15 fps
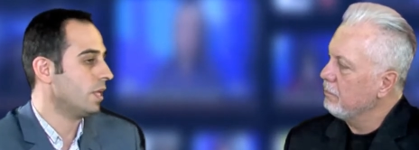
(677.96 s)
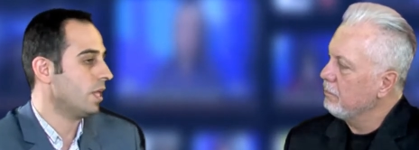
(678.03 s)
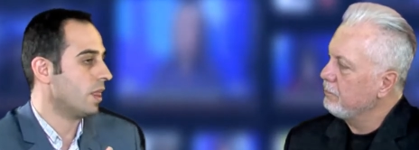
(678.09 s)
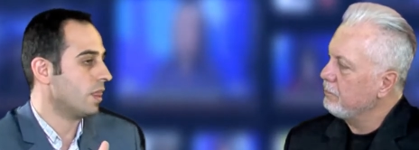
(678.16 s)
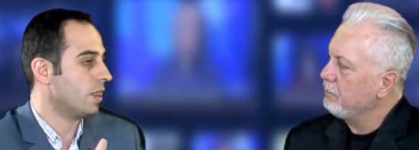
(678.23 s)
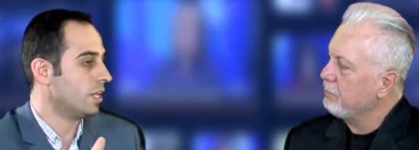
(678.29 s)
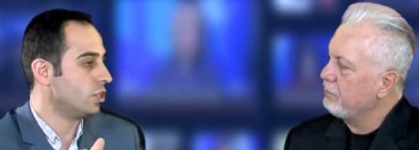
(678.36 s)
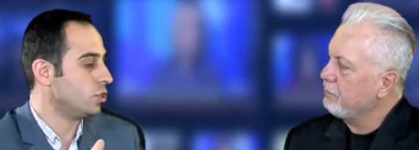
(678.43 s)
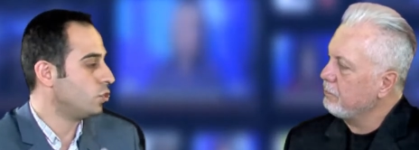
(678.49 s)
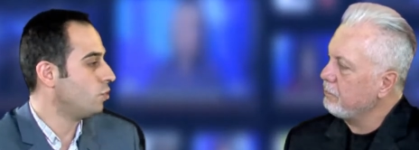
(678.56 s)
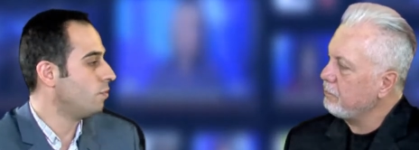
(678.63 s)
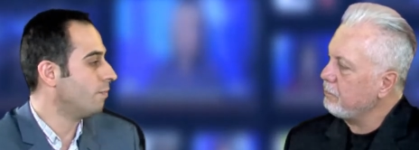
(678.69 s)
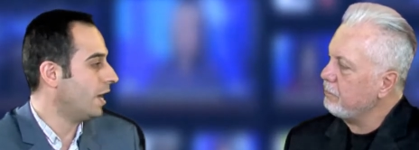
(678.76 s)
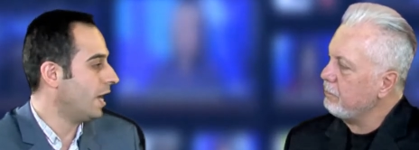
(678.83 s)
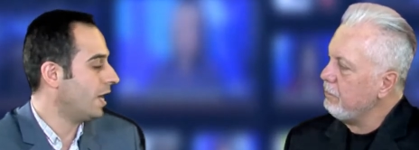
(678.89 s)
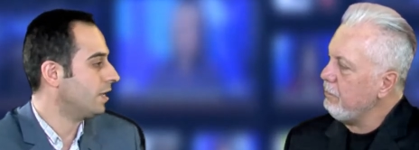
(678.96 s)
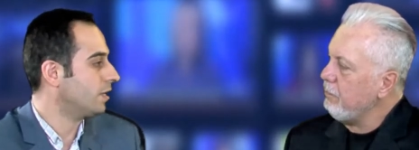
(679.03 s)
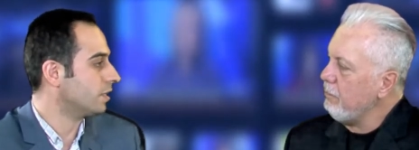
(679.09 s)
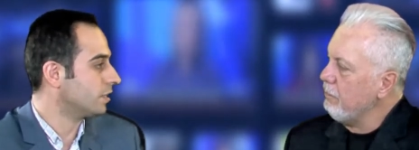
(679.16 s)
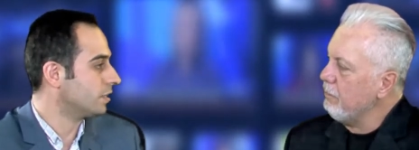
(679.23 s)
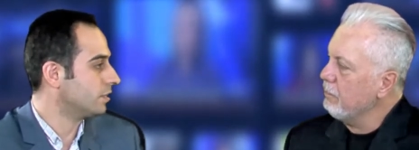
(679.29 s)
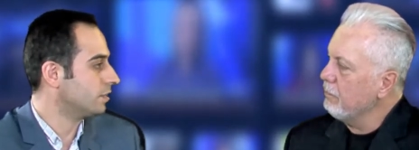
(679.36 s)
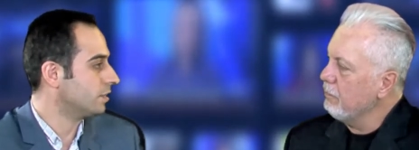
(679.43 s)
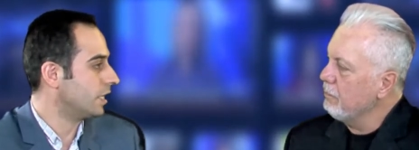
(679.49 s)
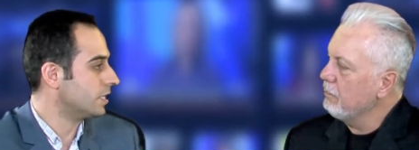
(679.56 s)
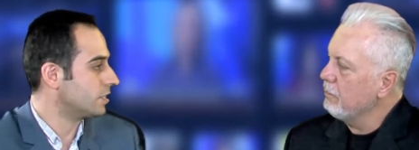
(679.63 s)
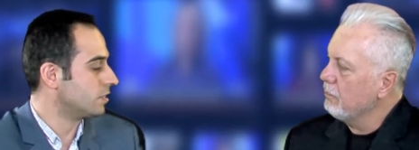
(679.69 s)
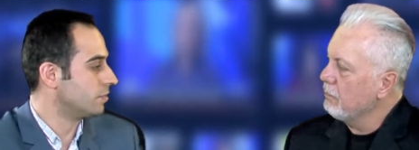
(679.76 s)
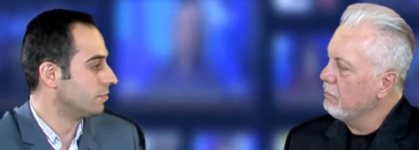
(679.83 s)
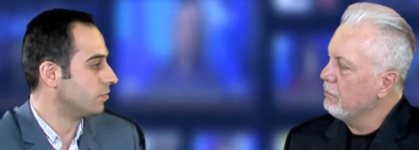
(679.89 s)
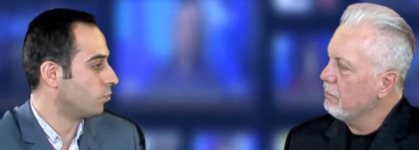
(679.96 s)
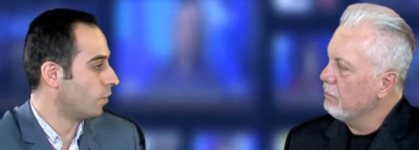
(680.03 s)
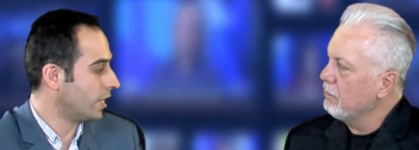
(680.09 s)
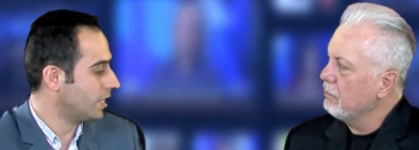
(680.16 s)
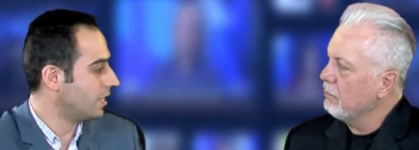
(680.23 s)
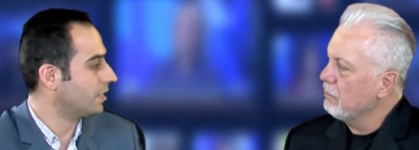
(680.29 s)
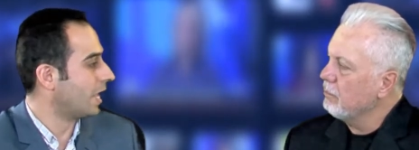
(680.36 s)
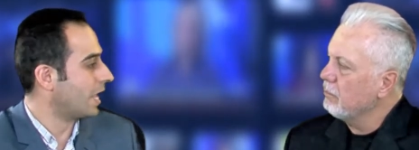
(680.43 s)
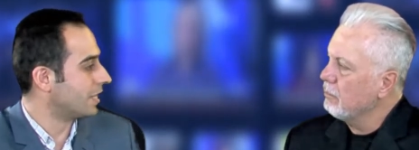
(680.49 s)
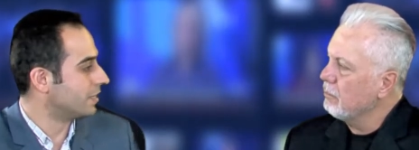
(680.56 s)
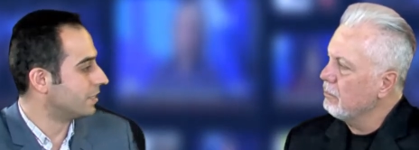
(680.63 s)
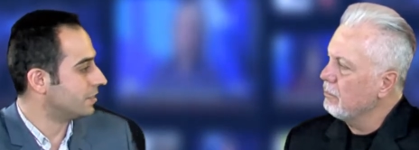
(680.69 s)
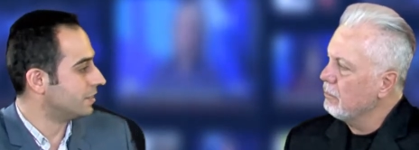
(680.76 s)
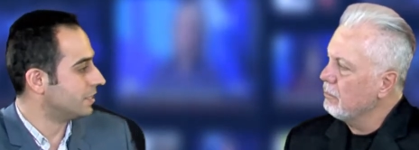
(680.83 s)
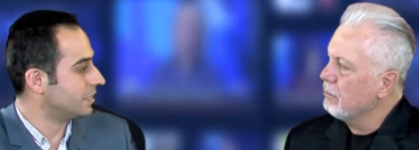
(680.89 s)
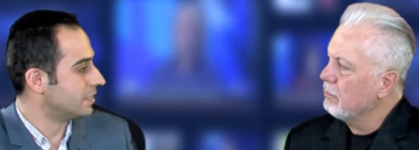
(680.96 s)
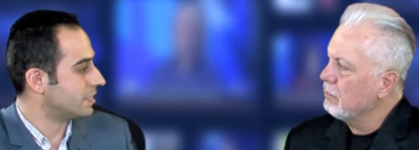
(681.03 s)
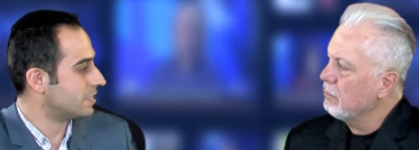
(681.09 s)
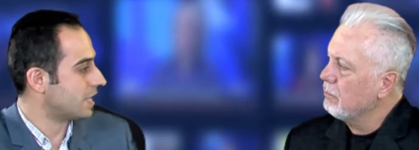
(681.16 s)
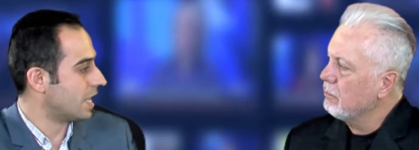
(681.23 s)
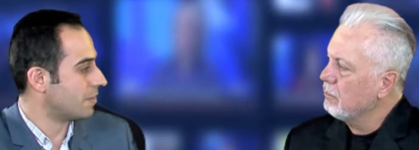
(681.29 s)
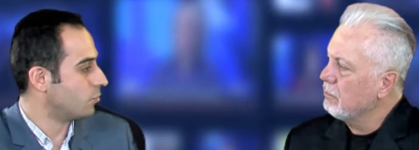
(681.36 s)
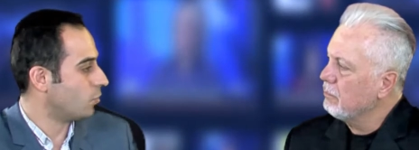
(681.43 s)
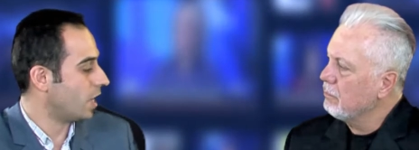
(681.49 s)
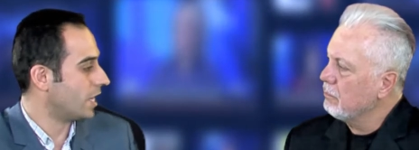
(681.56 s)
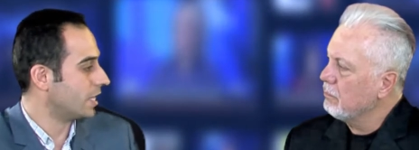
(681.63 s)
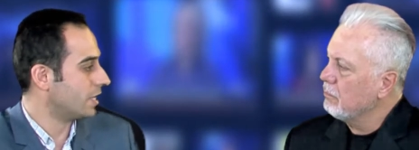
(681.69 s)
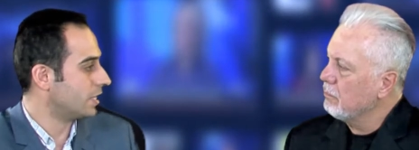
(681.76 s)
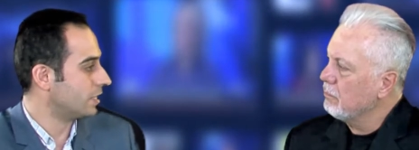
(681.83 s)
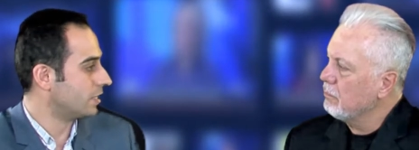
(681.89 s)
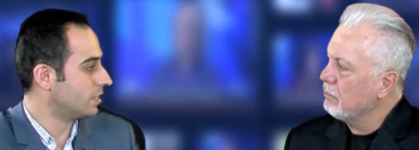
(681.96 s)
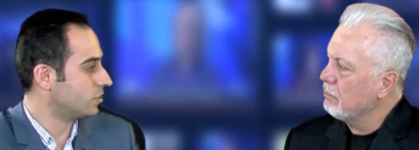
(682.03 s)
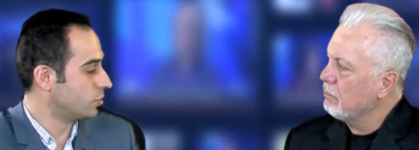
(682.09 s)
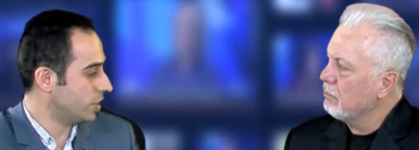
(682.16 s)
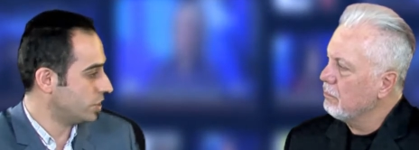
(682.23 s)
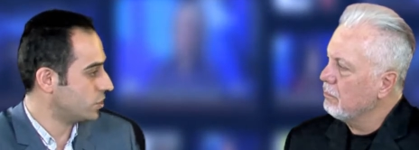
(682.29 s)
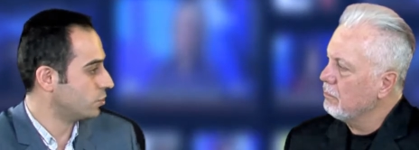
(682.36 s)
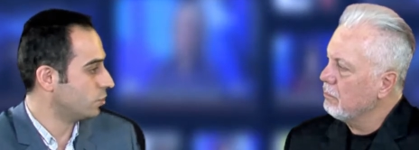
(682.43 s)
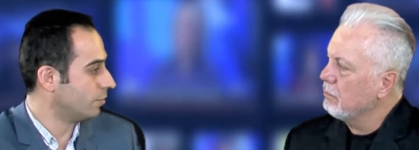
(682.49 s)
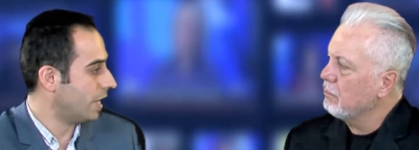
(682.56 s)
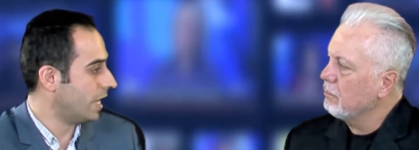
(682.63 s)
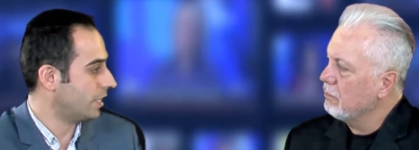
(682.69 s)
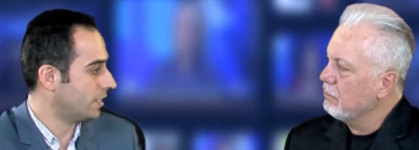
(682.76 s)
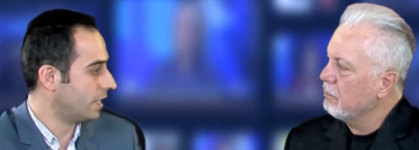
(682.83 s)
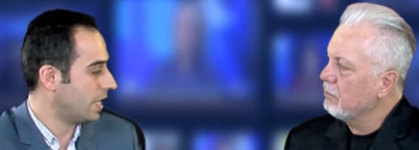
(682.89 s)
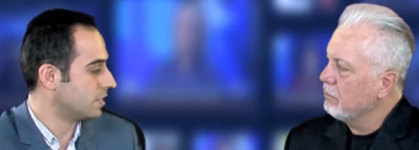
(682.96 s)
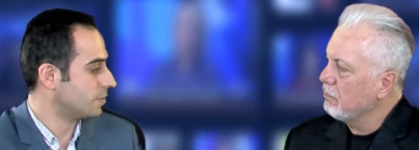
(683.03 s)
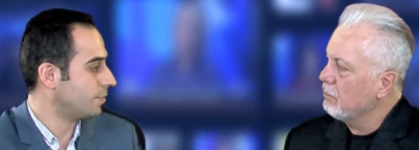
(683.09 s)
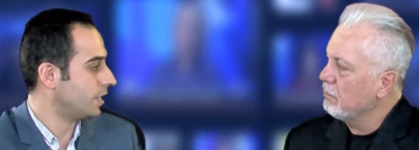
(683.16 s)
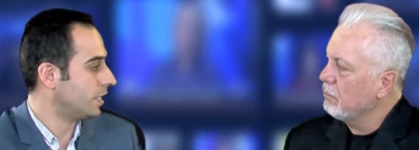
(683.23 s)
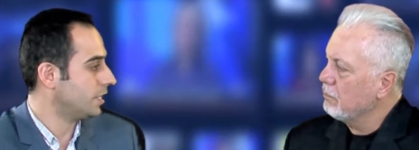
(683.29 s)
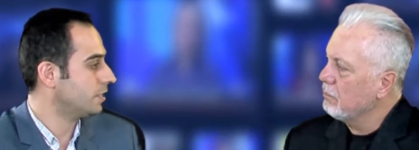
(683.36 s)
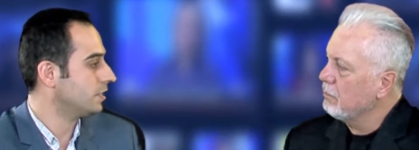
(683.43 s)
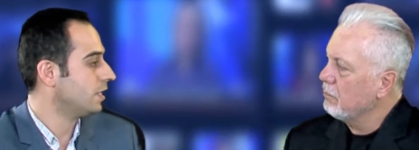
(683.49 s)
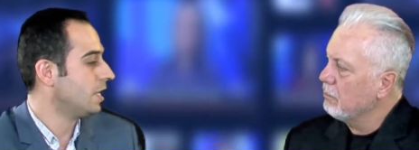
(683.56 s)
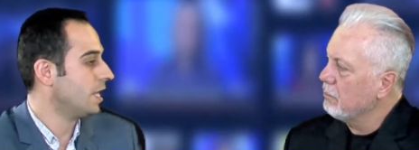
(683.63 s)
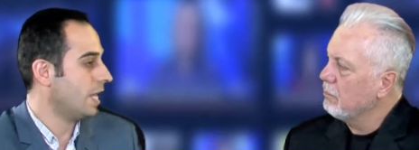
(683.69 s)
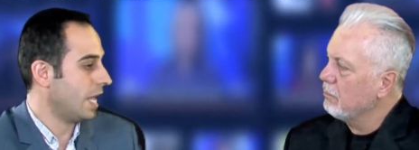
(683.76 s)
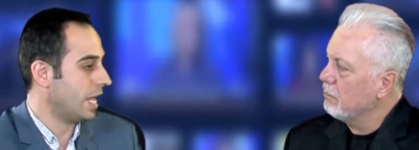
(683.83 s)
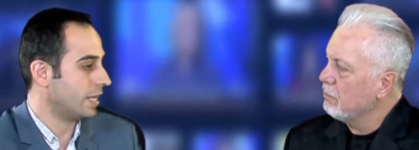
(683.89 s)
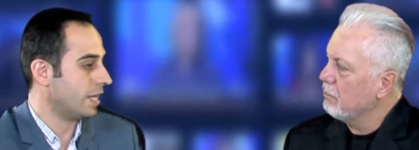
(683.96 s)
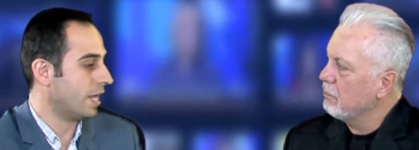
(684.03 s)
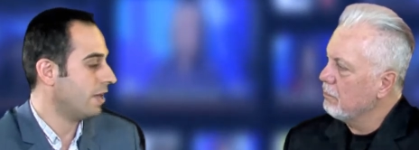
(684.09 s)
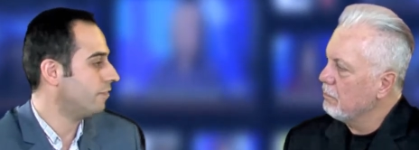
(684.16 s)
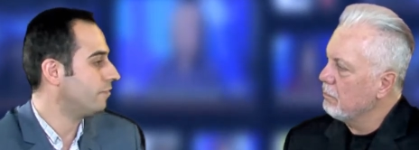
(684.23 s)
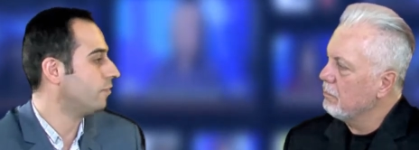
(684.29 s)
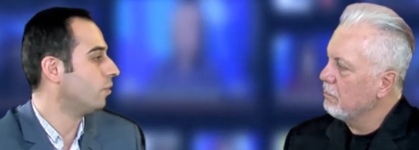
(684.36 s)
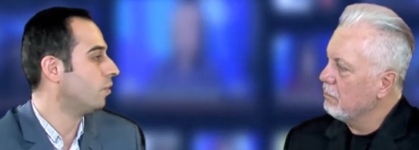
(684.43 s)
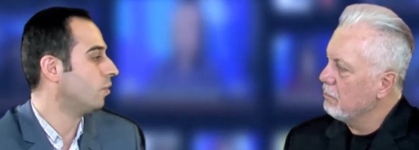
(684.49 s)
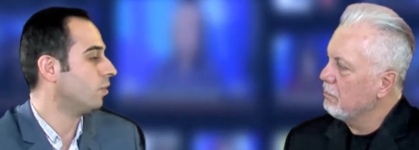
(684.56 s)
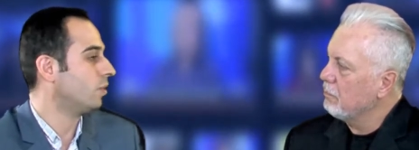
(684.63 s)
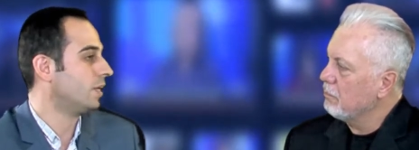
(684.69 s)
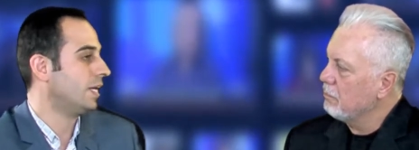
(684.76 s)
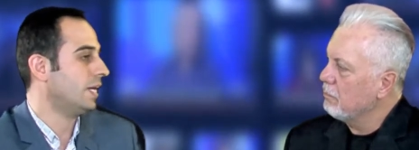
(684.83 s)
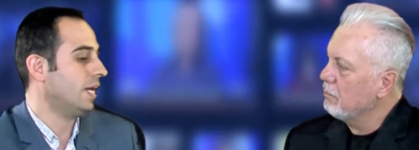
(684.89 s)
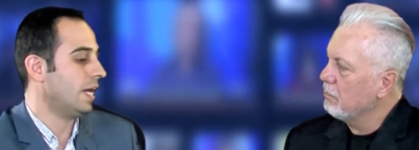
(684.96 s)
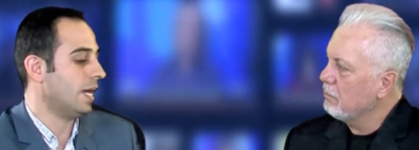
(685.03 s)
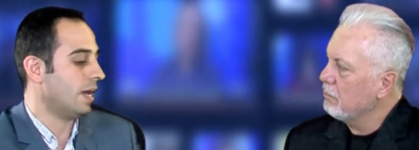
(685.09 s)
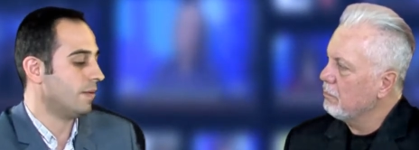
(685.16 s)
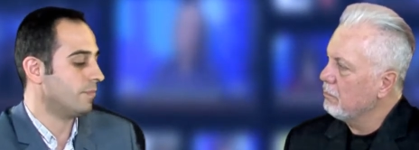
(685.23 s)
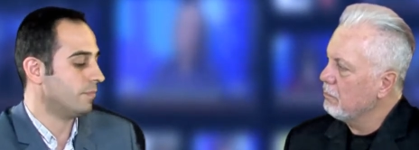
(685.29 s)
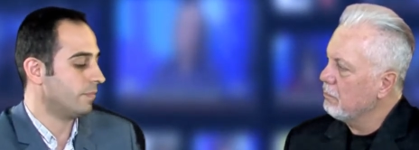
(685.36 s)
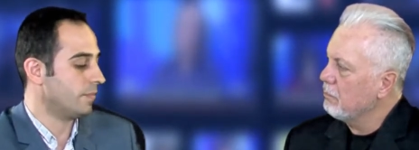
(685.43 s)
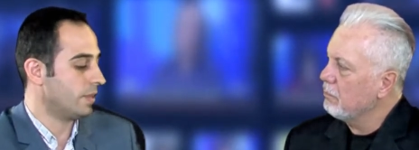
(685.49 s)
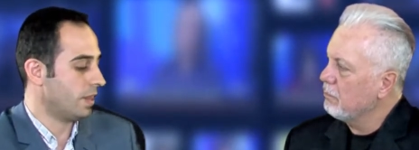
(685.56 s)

Speaker 1: the new market isn't regulated in the same way that the traditional market has been, and therefore um,